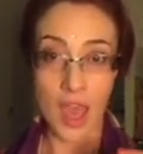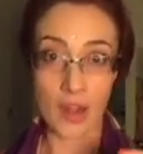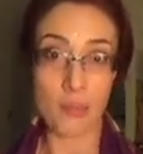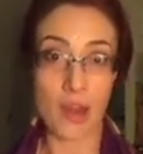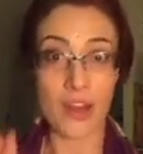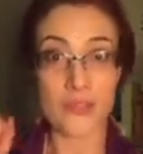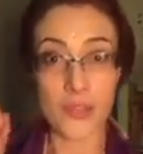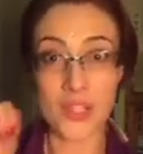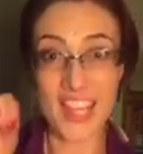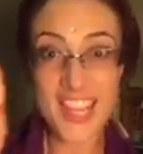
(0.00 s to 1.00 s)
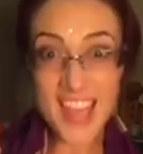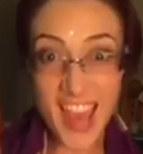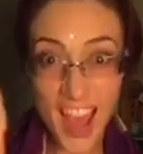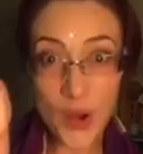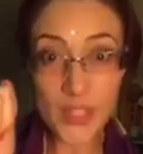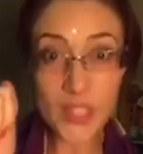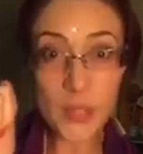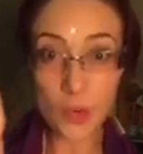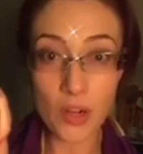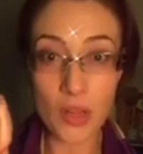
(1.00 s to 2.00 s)
and a part of you's like, yeah, I really
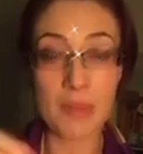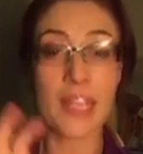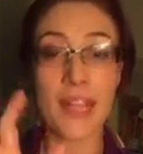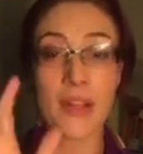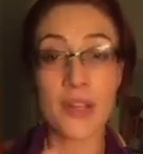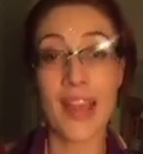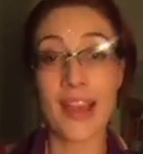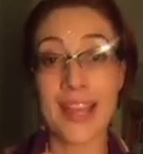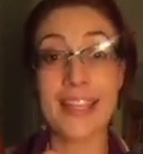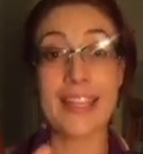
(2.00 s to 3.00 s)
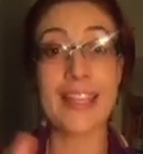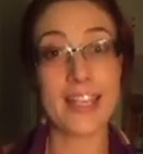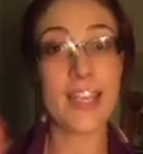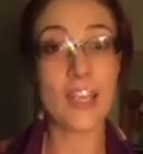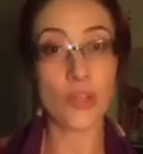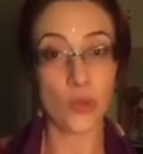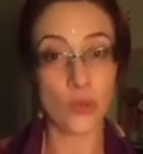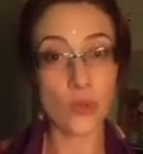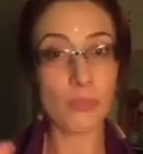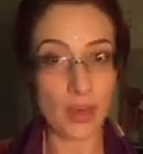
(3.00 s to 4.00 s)
want it, be like, okay, I can hear
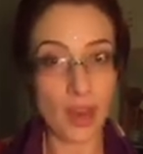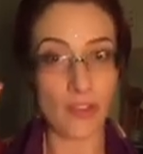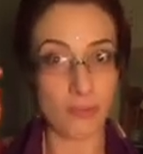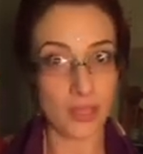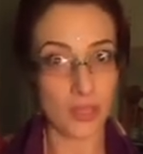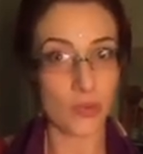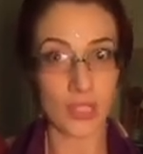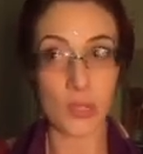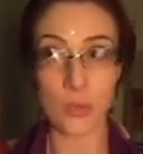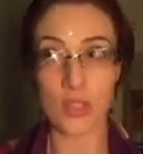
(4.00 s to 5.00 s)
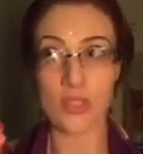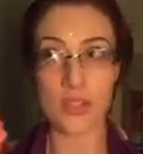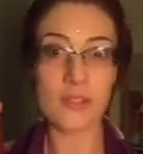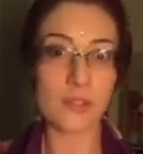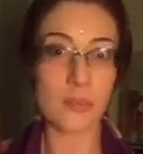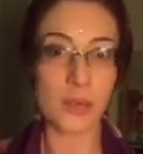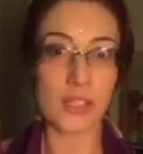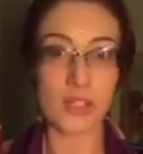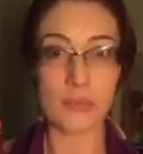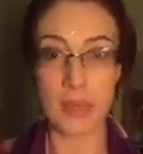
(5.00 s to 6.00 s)
you, part of me that really wants it, the
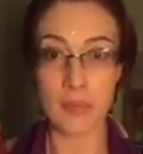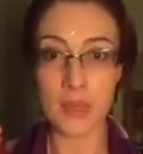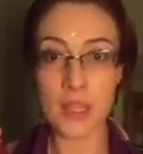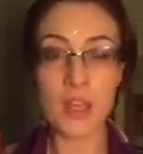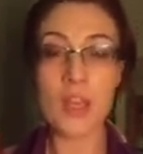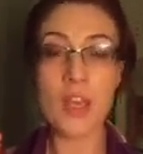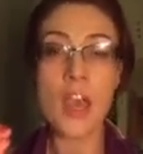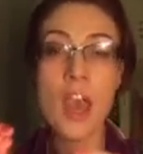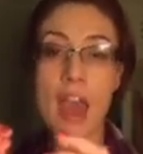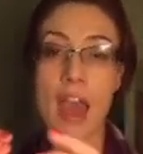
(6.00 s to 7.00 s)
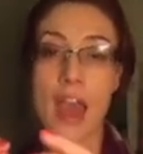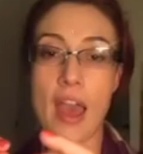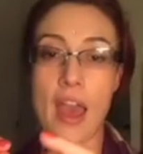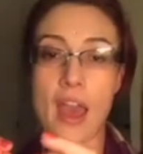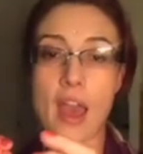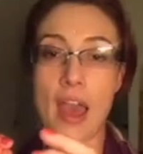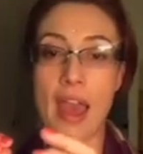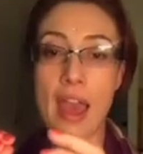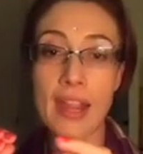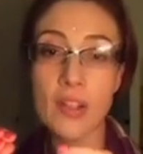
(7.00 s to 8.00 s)
predator maybe.
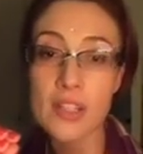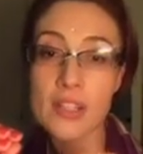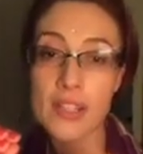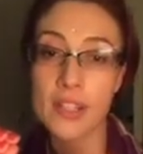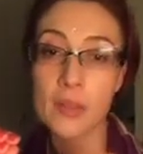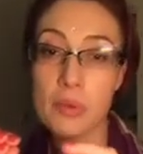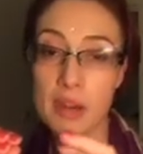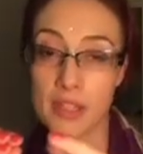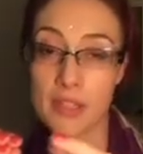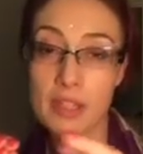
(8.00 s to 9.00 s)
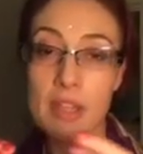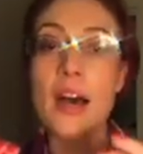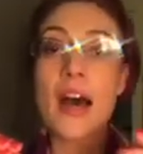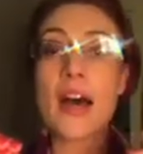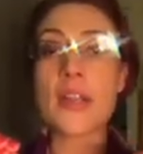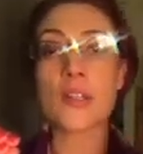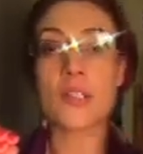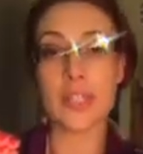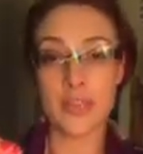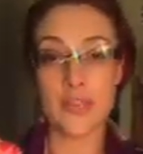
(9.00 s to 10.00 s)
Hang on a second, predator, are you
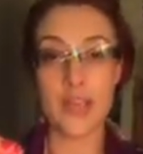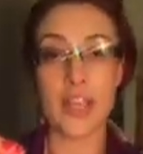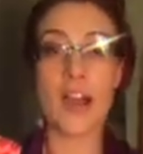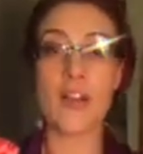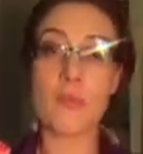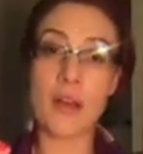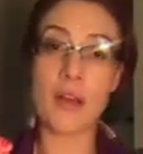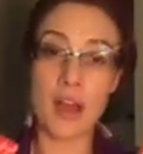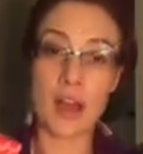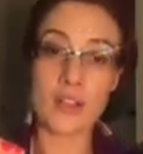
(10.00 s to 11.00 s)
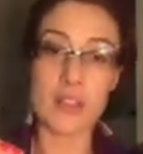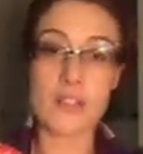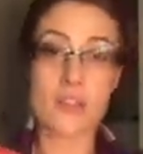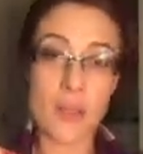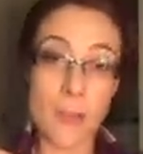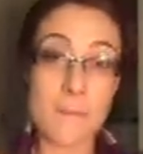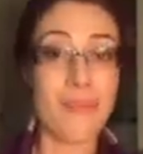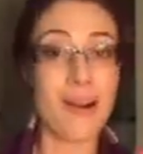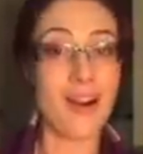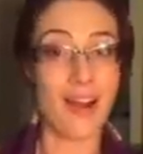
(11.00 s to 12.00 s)
leaving other parts
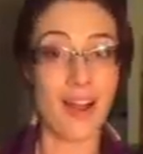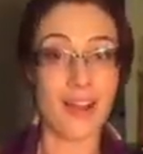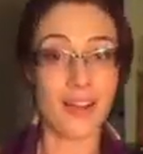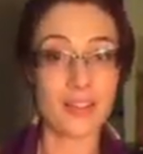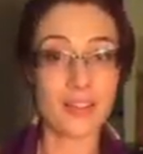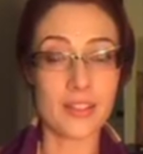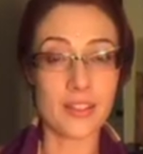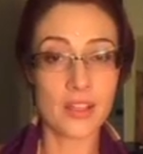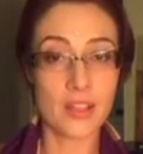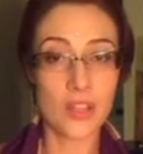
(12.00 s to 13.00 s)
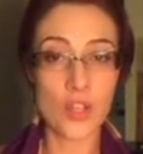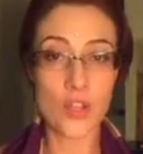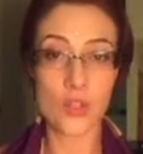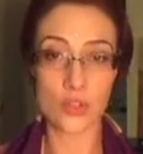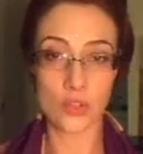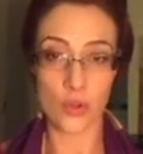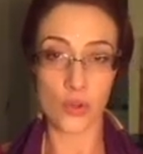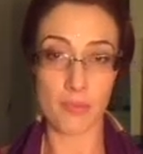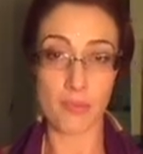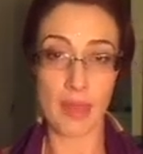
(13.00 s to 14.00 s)
behind? So
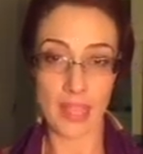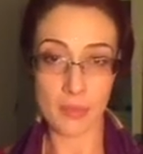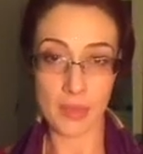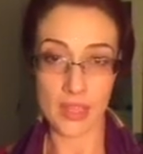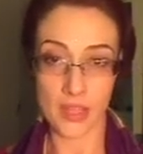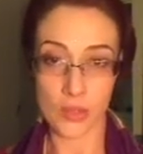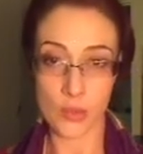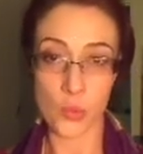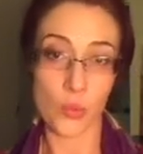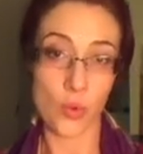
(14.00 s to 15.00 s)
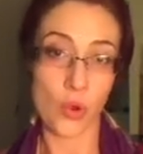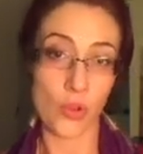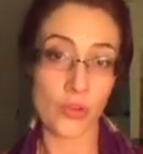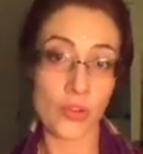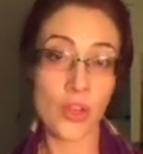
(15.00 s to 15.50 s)
maybe you want